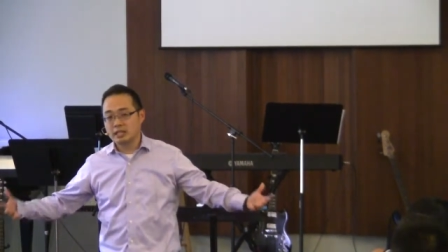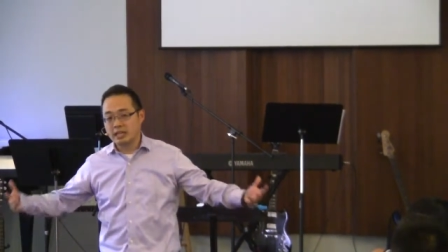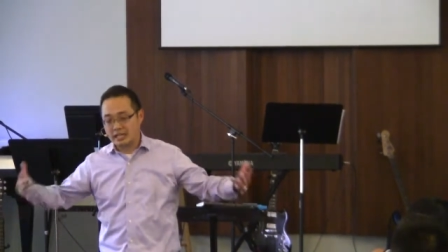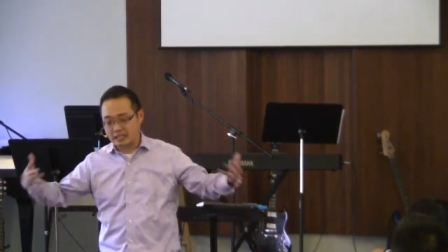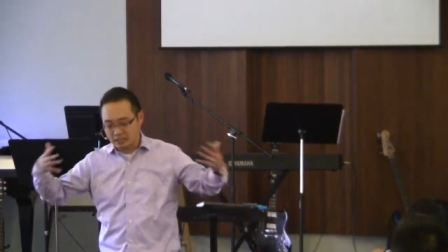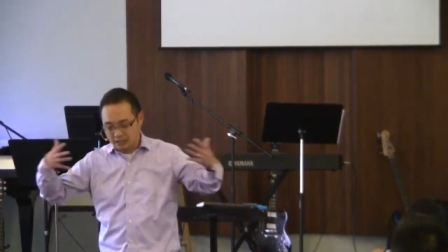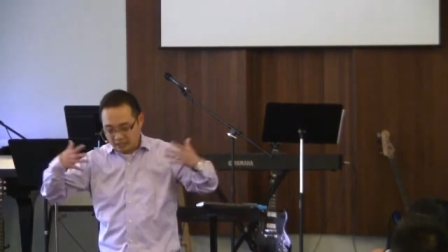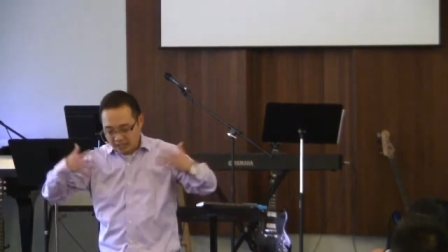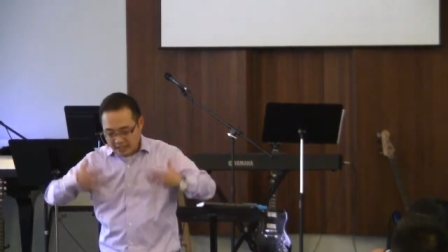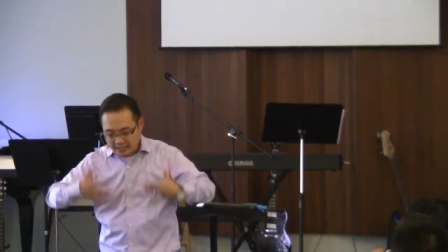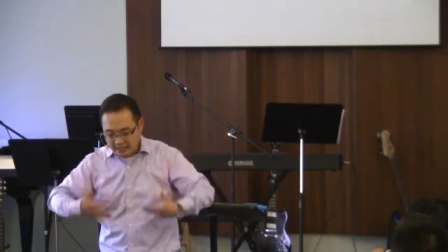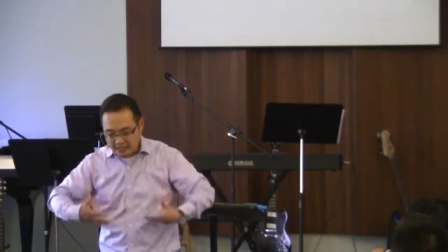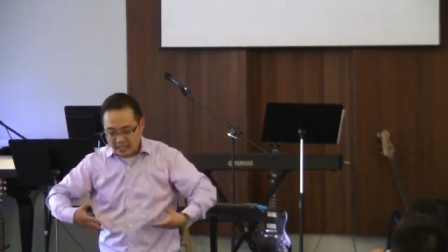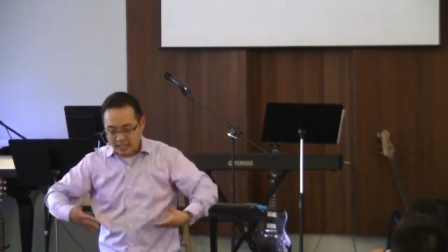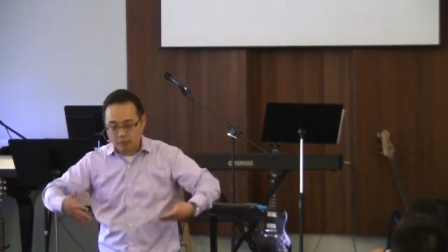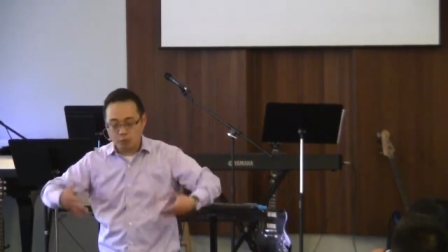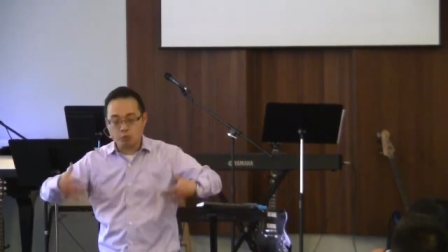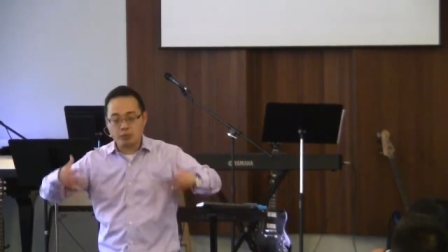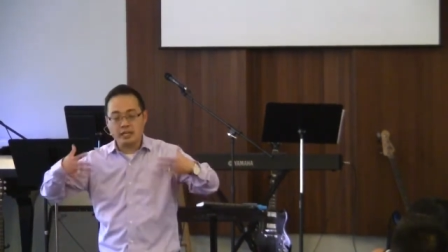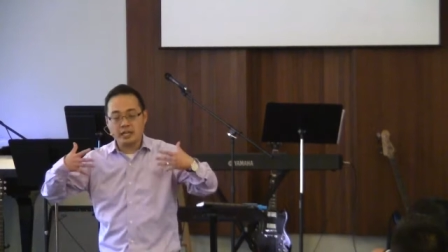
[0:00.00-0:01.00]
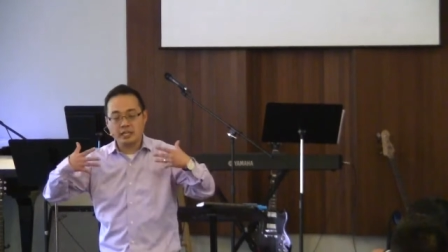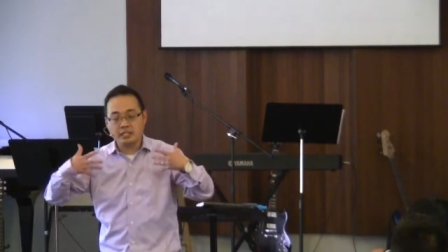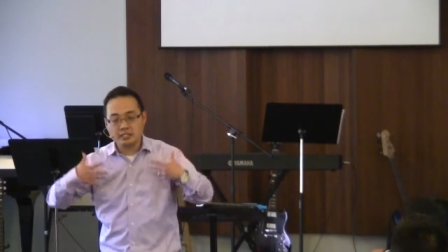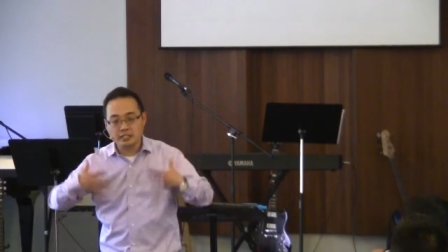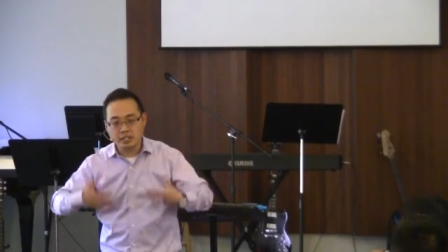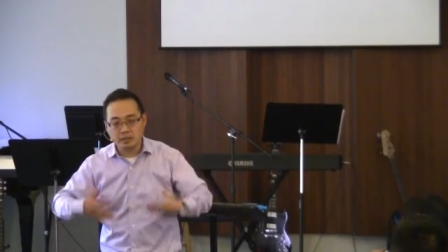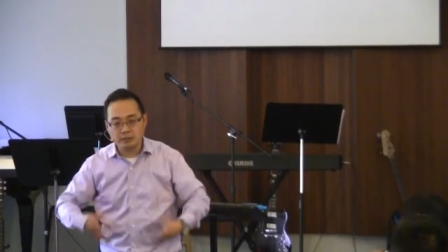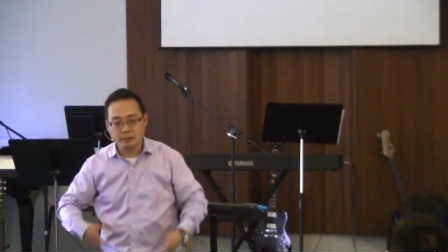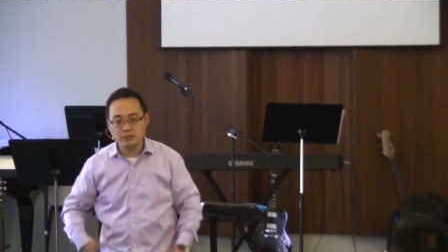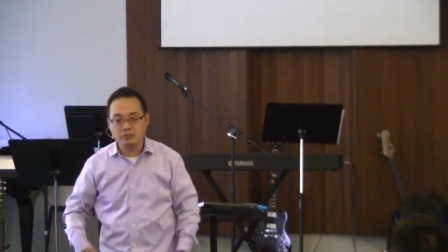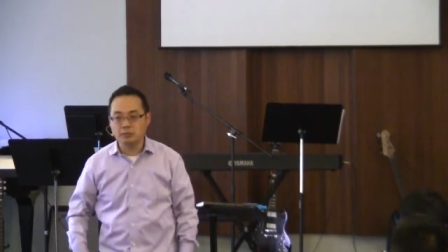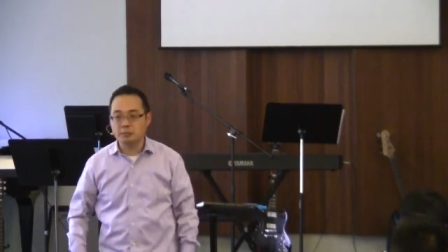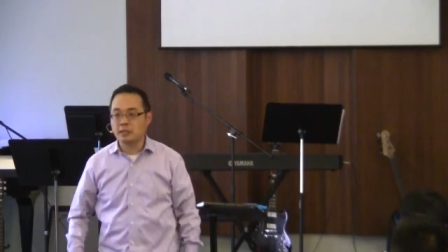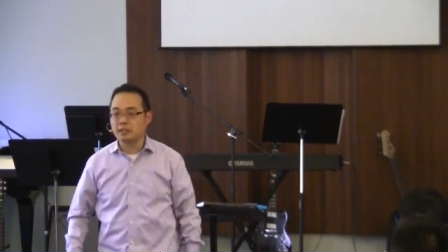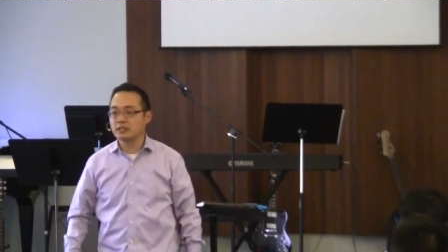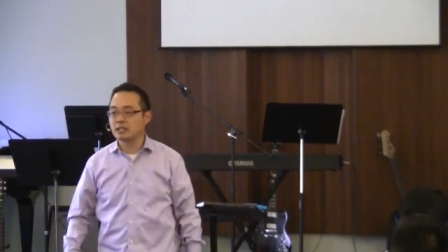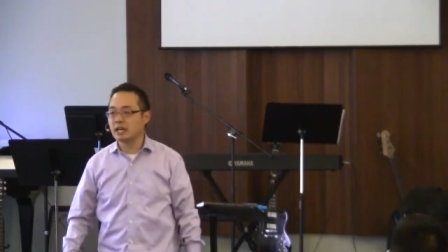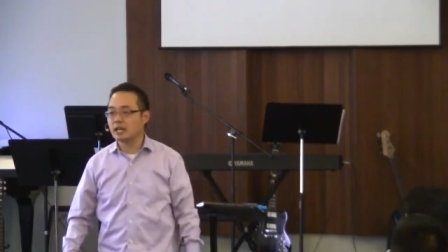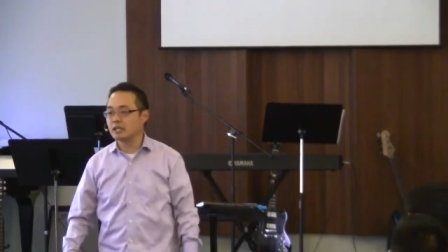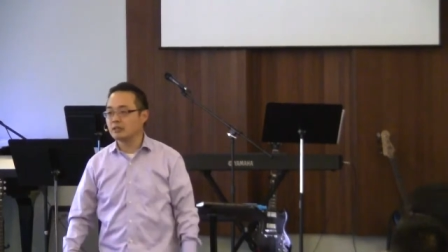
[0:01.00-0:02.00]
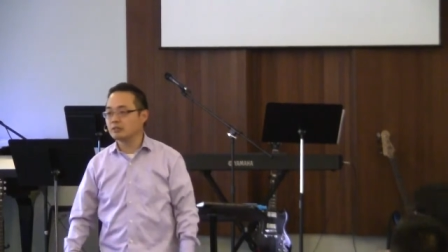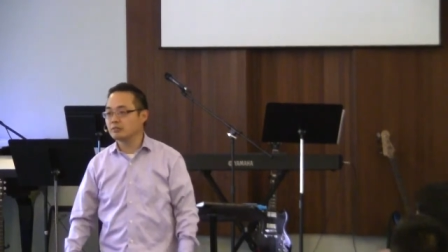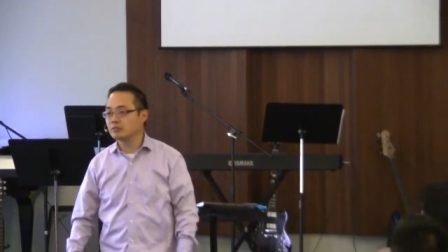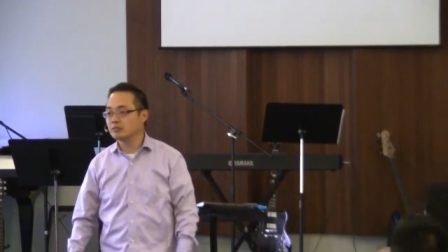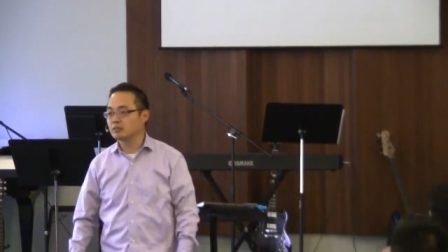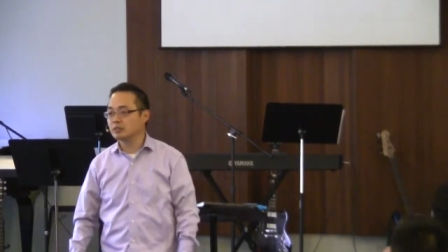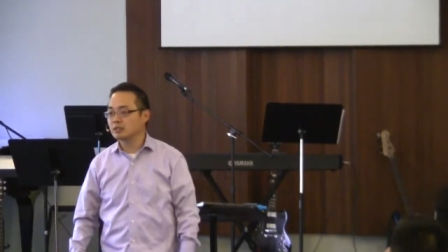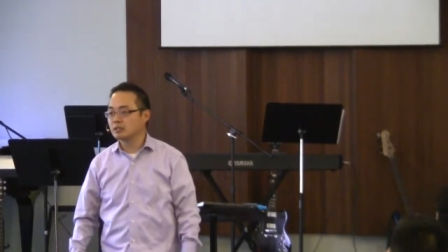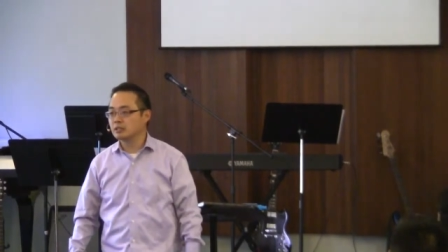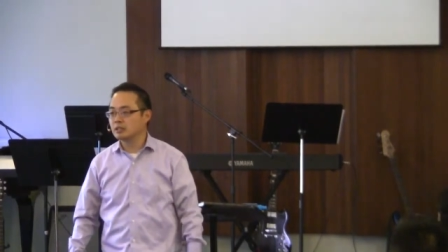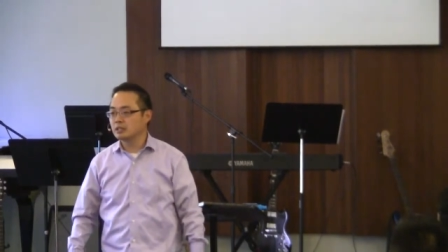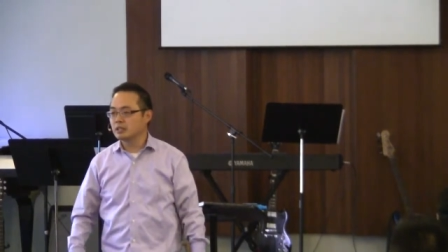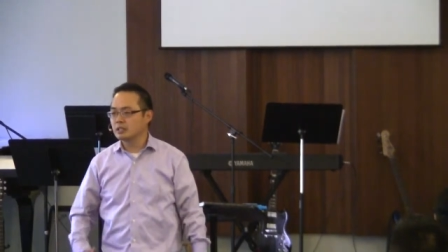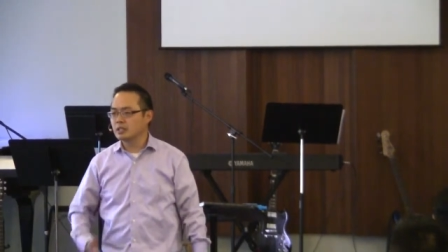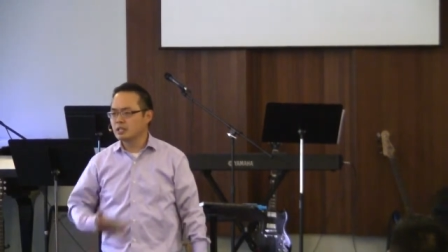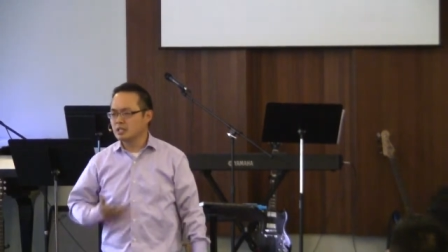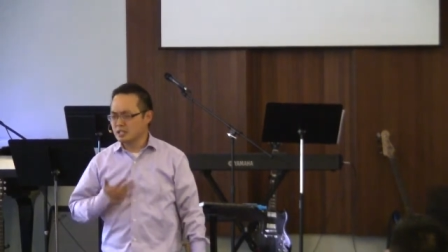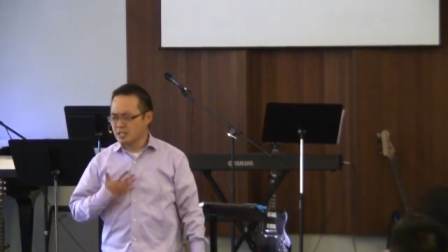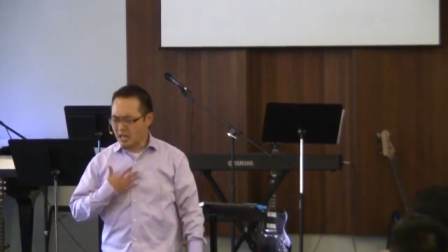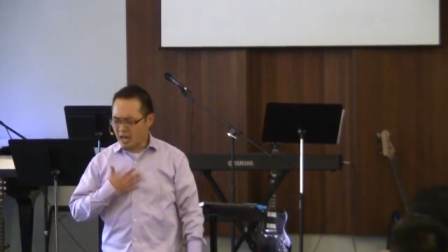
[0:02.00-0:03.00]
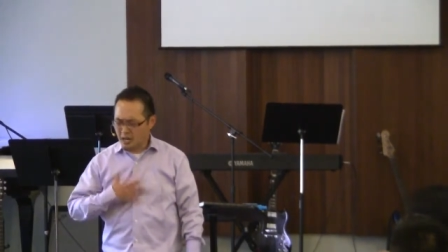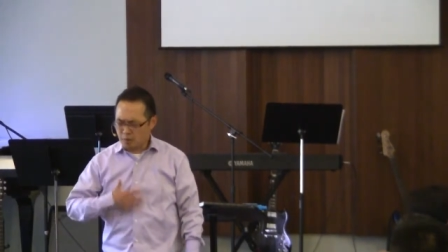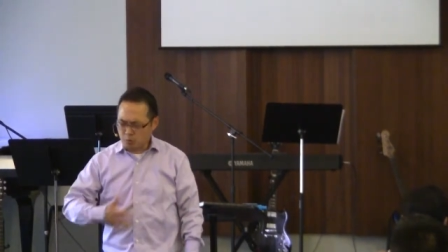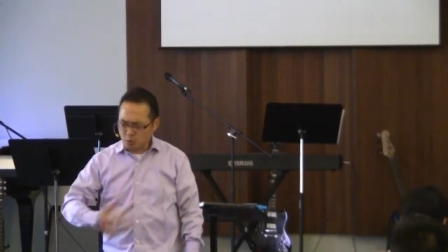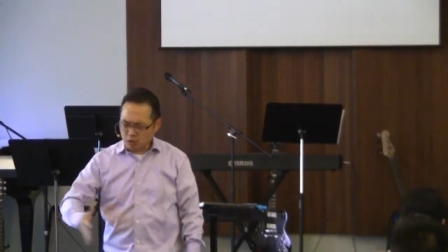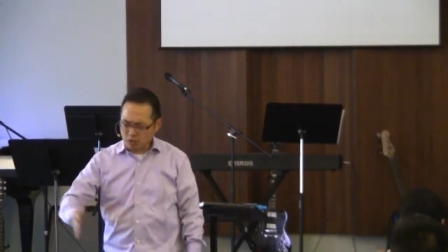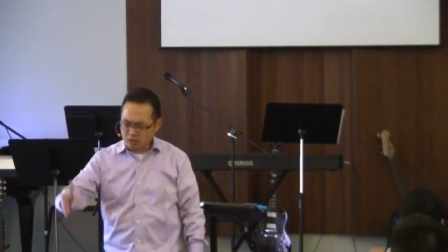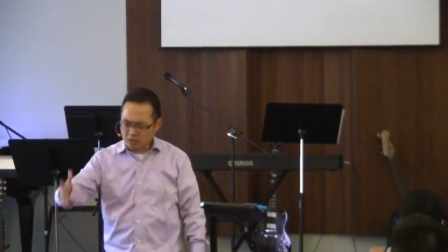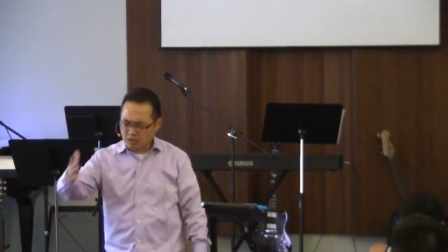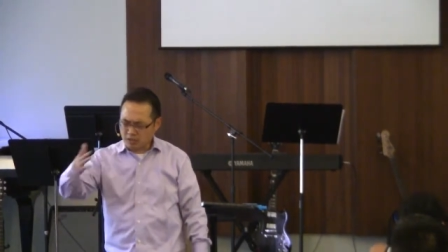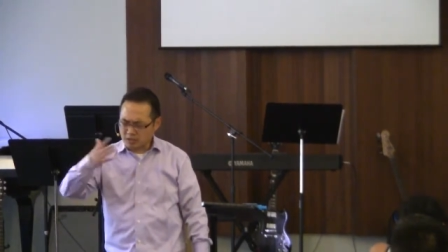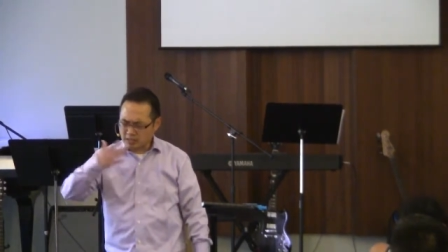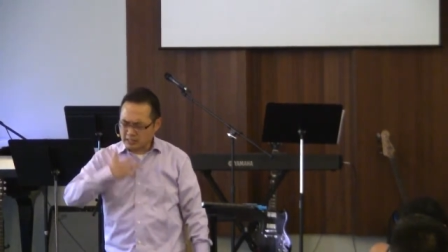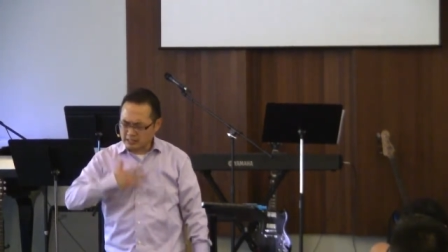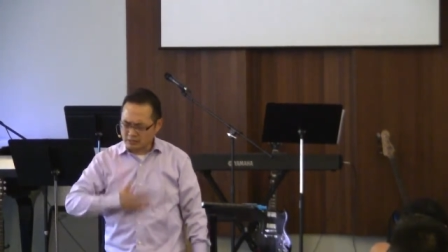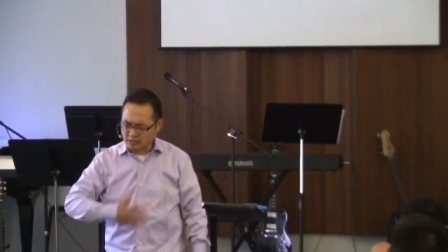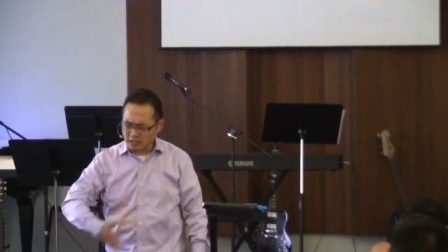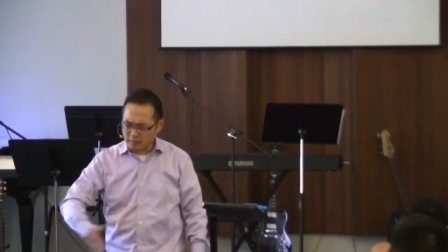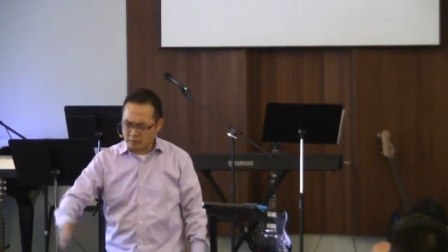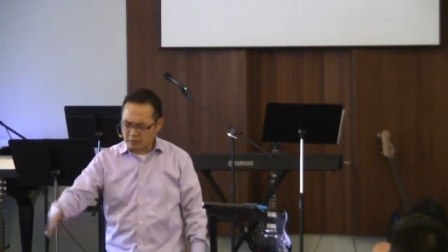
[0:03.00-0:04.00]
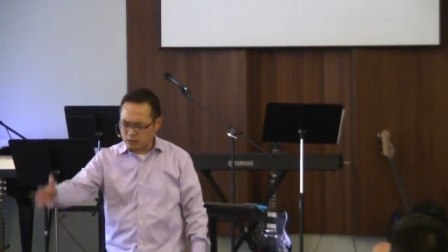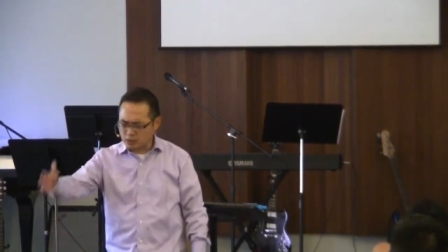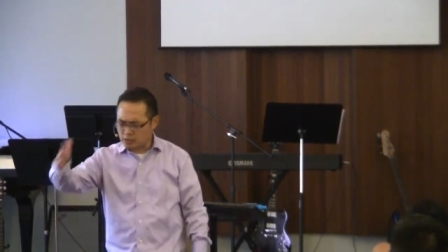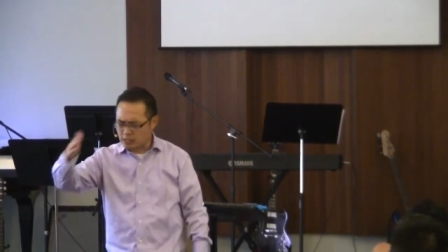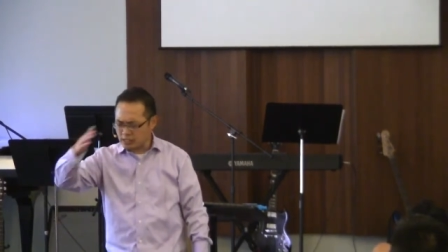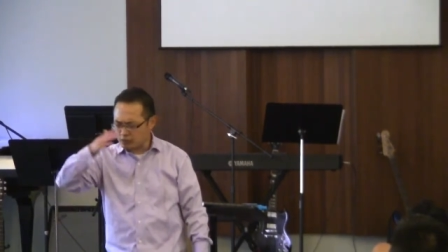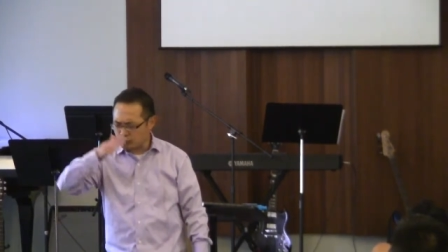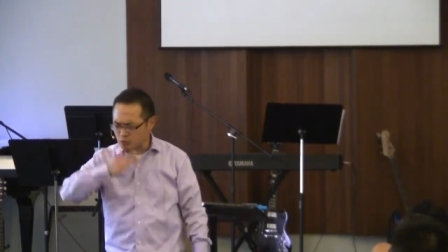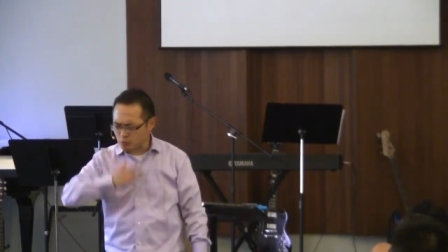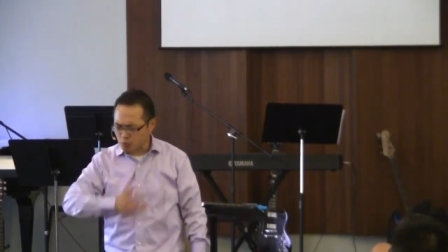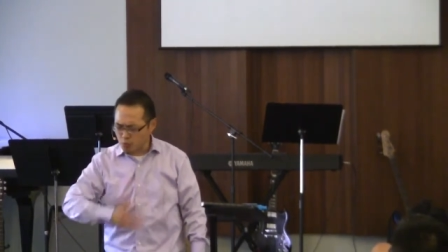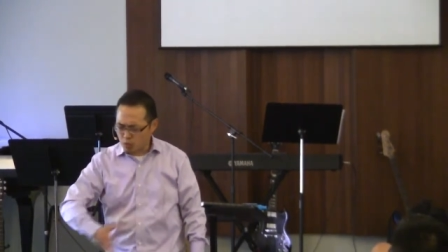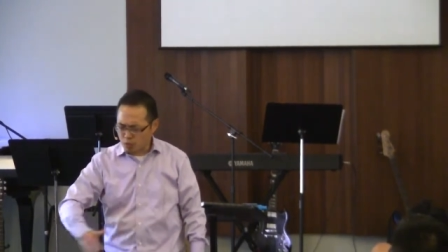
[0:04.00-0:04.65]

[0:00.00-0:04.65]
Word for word: And let that rain come into my life. God, what are the things I've been chasing?